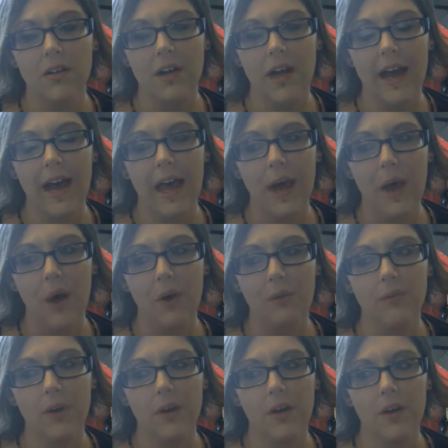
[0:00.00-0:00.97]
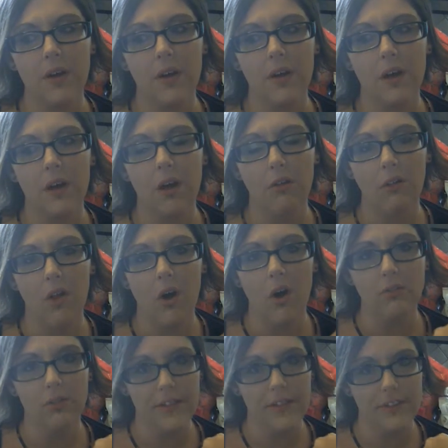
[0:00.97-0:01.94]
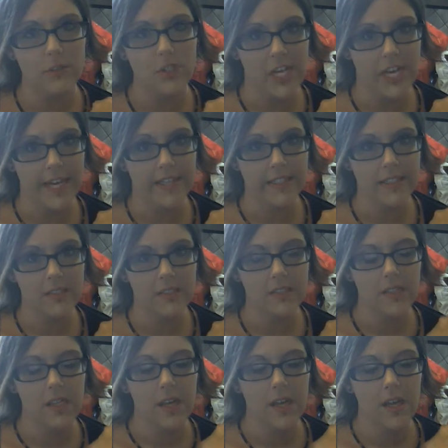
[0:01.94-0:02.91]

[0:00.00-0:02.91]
I have a long leather jacket.